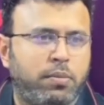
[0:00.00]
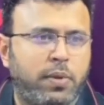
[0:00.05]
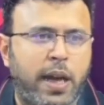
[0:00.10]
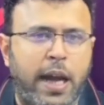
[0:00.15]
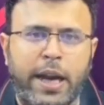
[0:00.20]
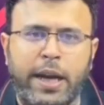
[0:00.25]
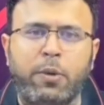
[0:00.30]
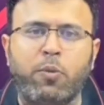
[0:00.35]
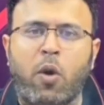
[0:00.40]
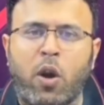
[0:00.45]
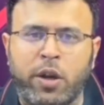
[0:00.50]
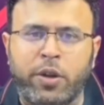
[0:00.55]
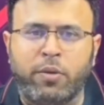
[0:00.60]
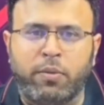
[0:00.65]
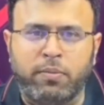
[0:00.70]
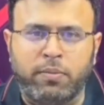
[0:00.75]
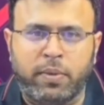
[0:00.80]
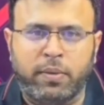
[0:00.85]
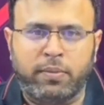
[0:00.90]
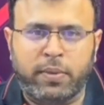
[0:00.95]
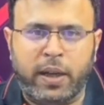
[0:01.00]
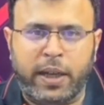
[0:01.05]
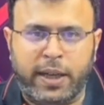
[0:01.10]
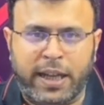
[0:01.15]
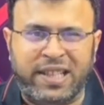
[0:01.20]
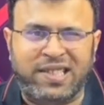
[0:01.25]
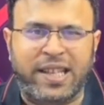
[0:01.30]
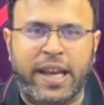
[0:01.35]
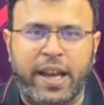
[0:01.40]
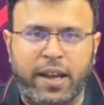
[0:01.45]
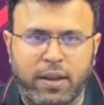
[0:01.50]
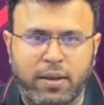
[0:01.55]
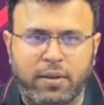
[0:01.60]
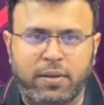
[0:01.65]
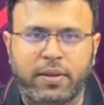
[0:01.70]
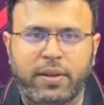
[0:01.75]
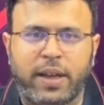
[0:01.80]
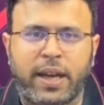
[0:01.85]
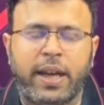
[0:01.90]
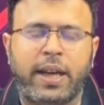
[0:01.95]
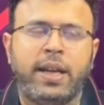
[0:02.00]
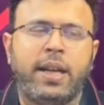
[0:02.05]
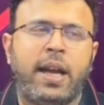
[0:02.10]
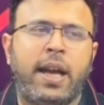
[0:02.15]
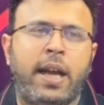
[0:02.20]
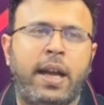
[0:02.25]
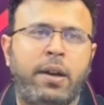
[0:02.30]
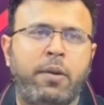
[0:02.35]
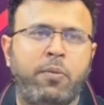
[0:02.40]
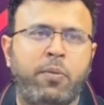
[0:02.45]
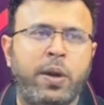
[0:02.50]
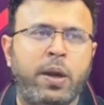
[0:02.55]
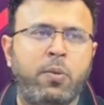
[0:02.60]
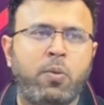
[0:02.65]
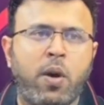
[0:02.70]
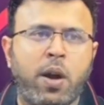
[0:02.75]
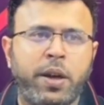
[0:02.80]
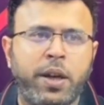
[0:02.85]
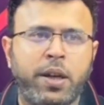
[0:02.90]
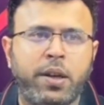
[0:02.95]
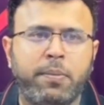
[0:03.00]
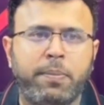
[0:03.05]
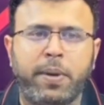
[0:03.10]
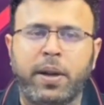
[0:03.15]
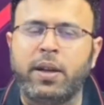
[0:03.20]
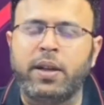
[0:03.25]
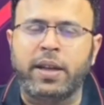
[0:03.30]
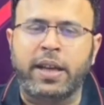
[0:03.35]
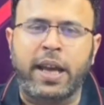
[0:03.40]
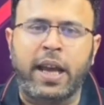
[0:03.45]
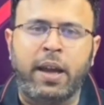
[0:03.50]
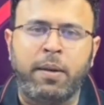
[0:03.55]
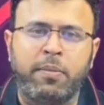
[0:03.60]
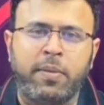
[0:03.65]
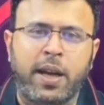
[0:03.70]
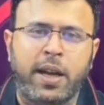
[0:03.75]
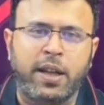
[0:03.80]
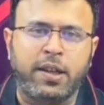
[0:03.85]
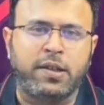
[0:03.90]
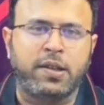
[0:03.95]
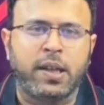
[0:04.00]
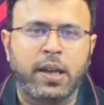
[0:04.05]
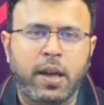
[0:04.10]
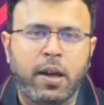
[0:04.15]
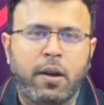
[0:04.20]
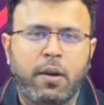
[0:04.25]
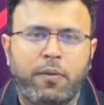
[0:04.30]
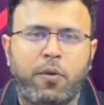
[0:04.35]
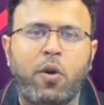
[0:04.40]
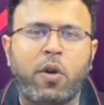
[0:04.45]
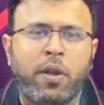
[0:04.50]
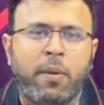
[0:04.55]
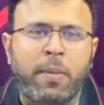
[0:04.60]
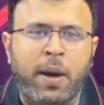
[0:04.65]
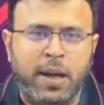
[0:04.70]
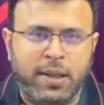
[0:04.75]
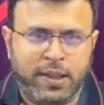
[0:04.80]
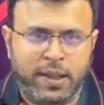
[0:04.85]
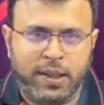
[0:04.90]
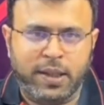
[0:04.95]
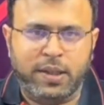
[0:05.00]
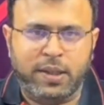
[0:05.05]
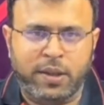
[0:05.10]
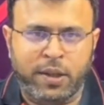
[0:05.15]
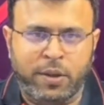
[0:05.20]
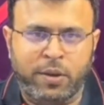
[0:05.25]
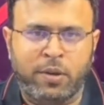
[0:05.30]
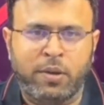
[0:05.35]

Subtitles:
at volume, at scale, right? And we wanted to build a game that is for the masses.